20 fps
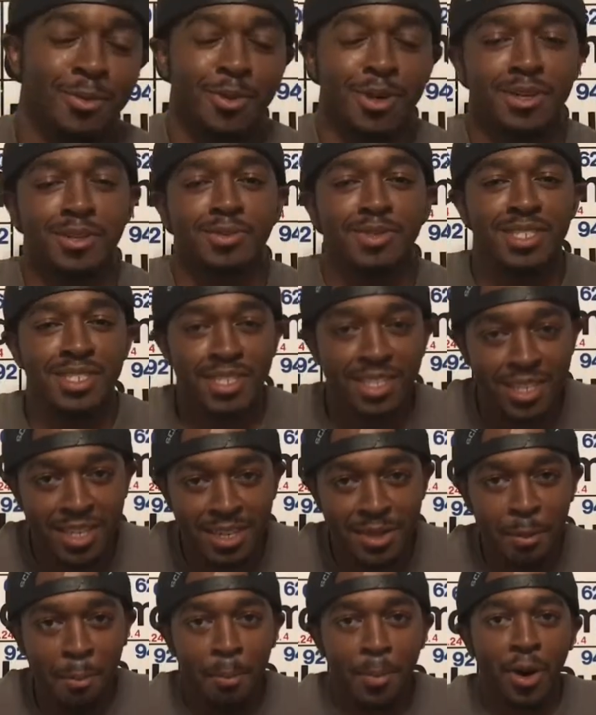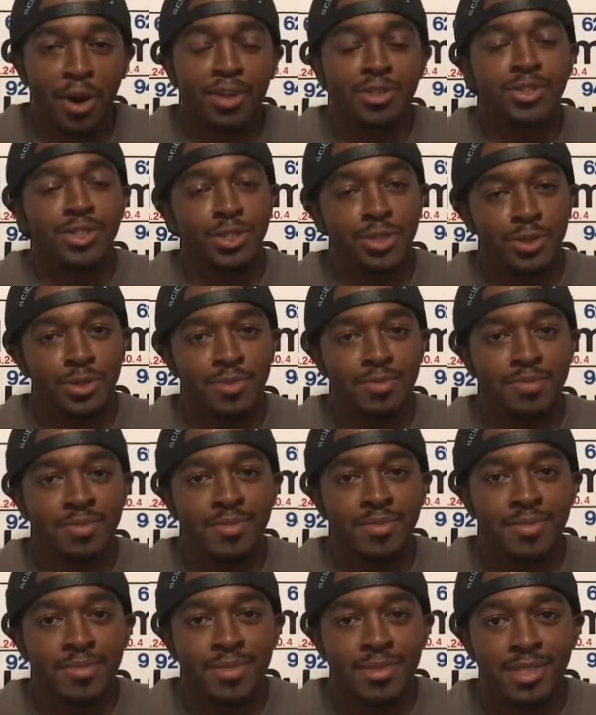Welcome to the part 2
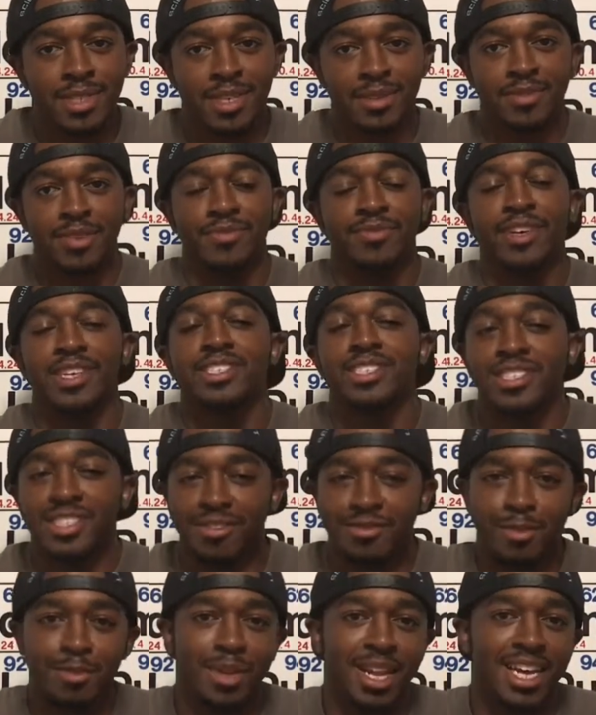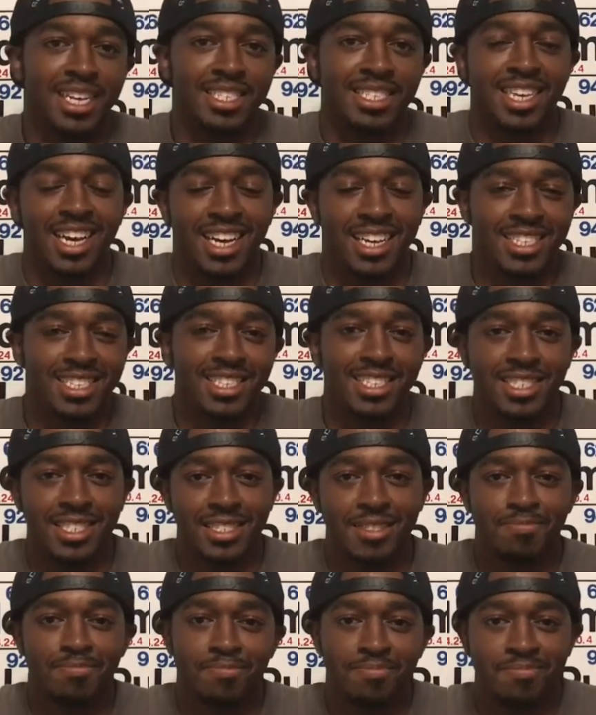of Confessions of a Black
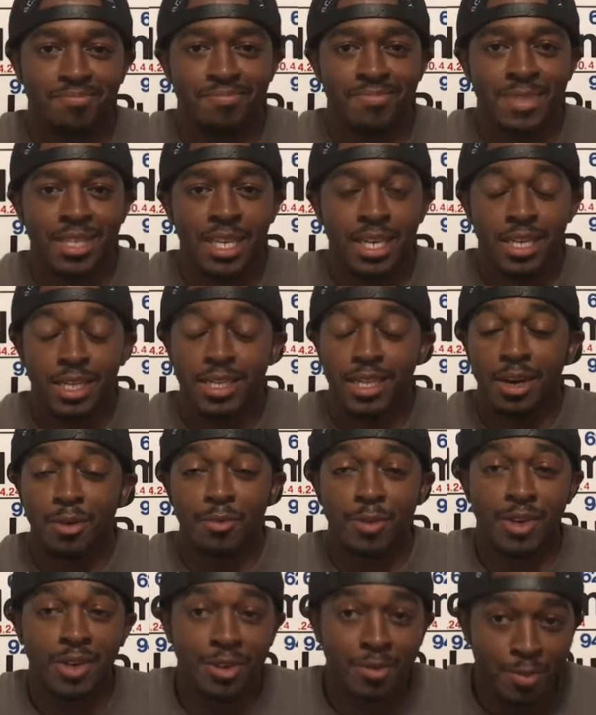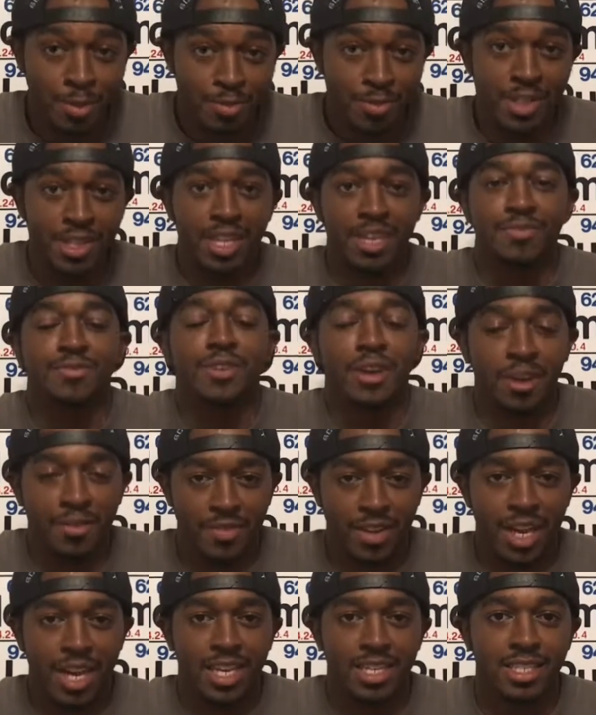Scientist. Now, when we left
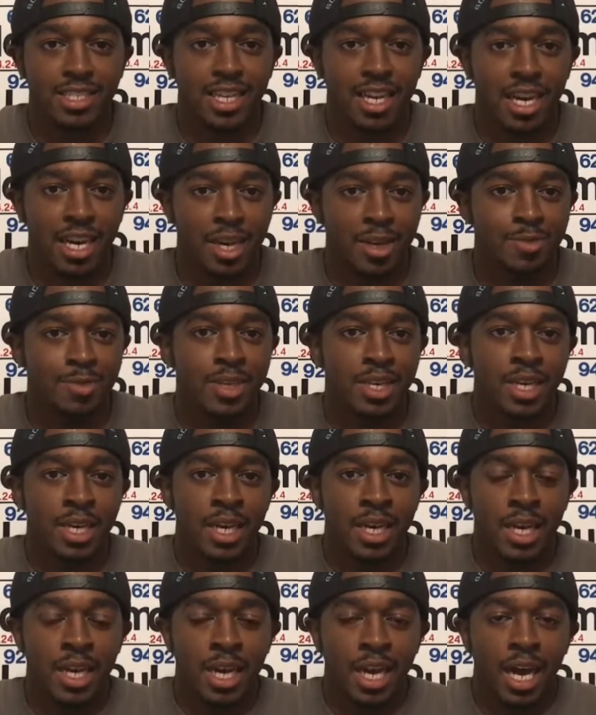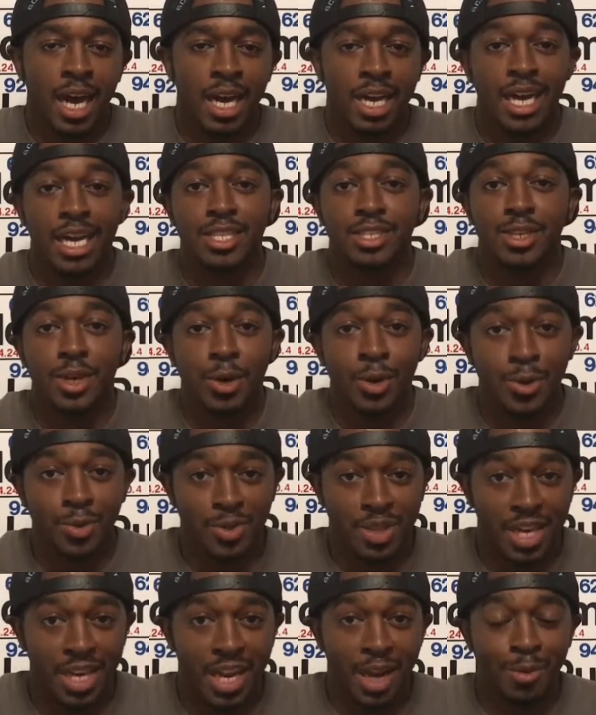off last time, I got
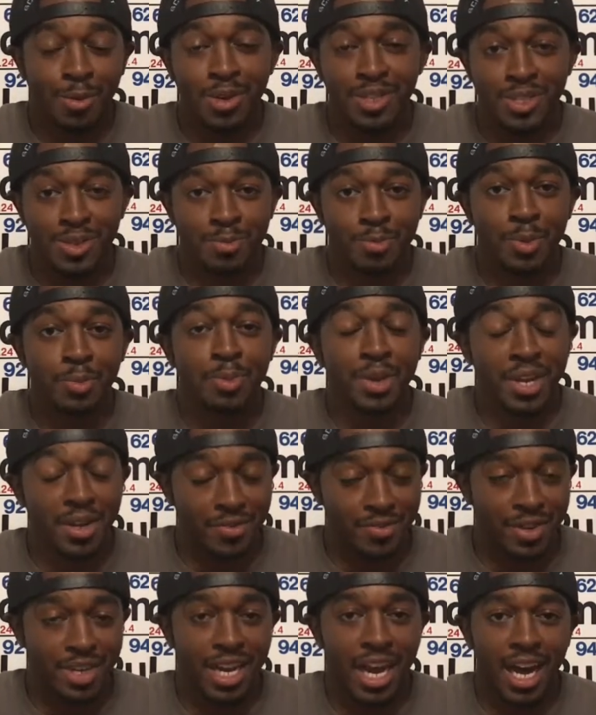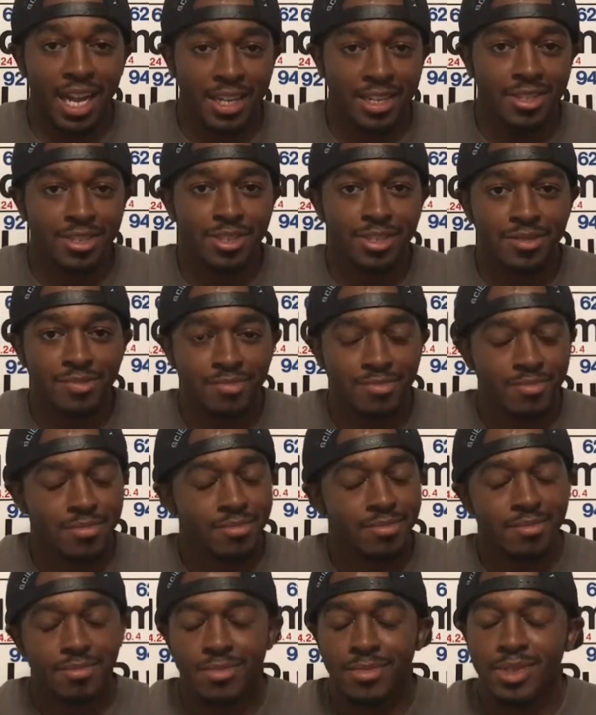told that I wasn't prepared for college.
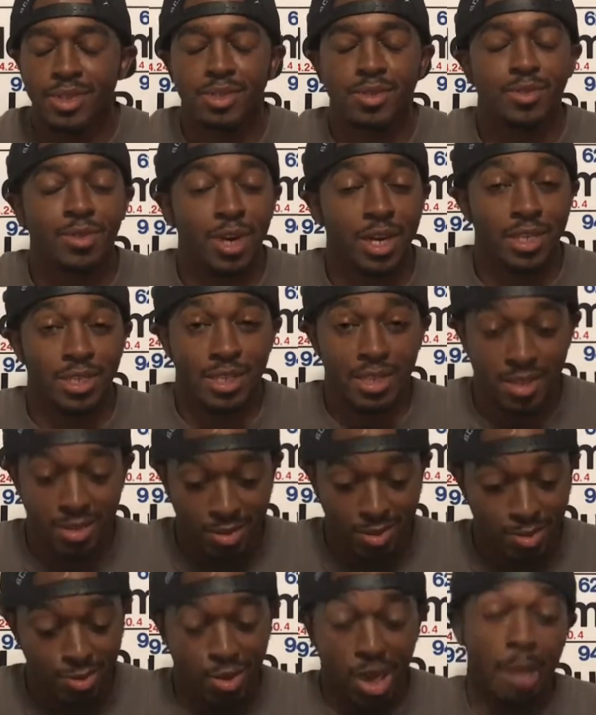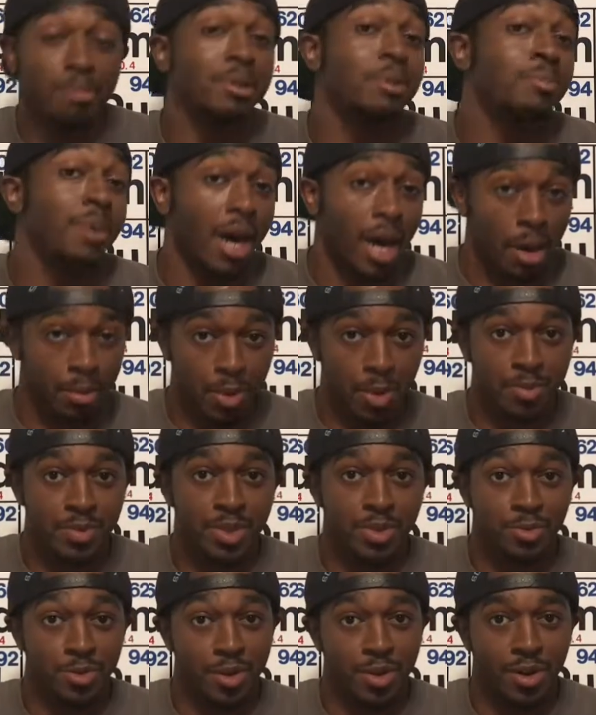Crazy. Dropped a bomb on
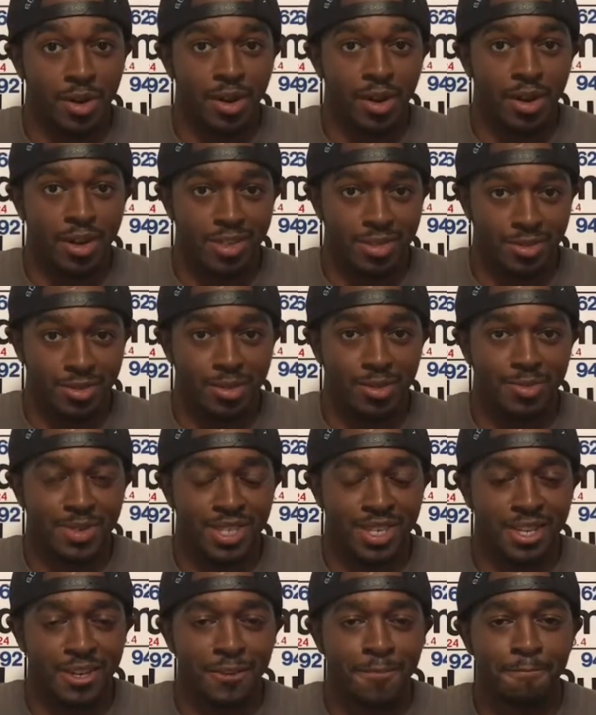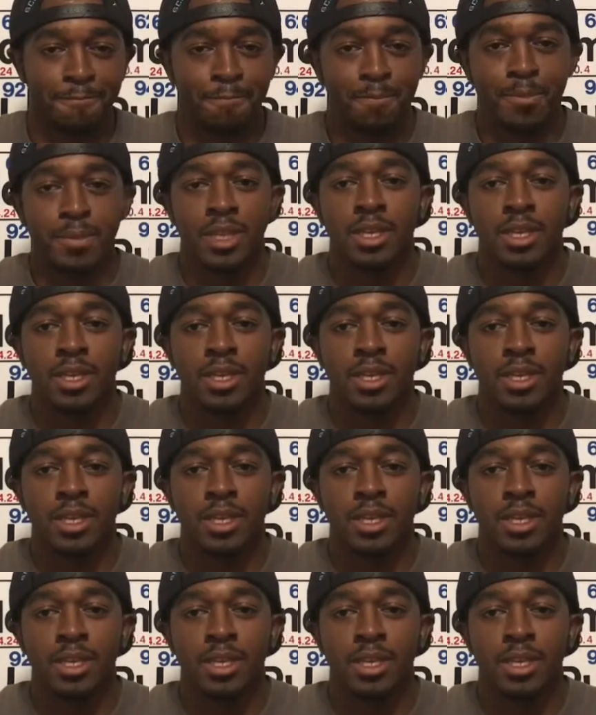me real hard, you know what I'm saying?